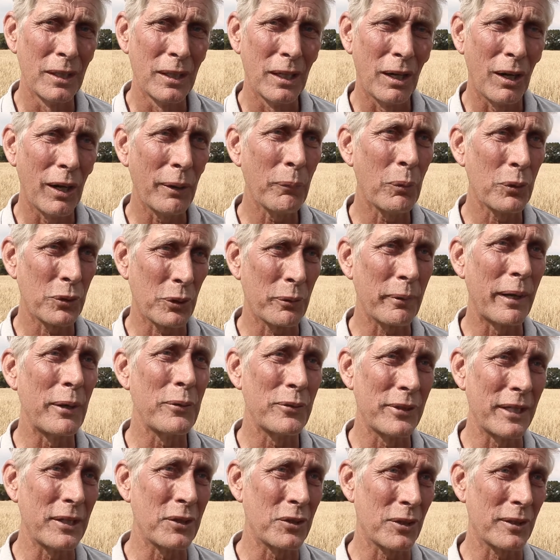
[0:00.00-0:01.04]
I want to grow
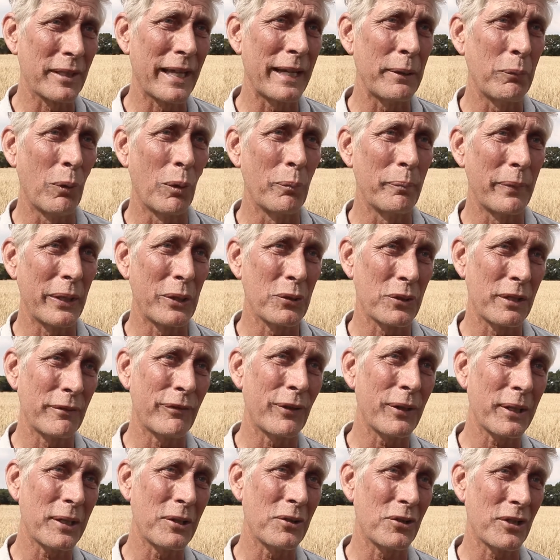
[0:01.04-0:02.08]
things that they want, because if
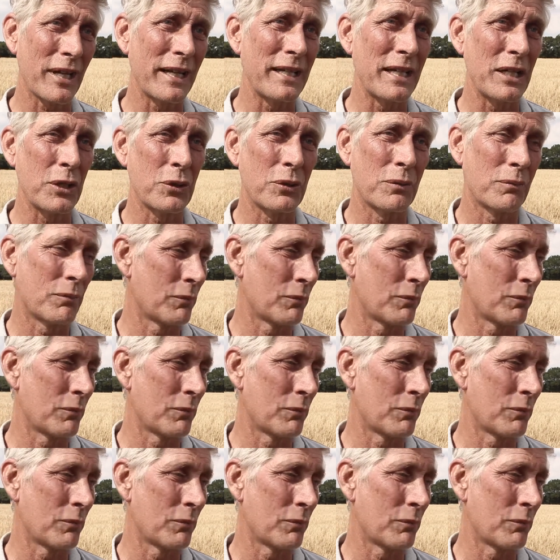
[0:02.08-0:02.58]
I can send it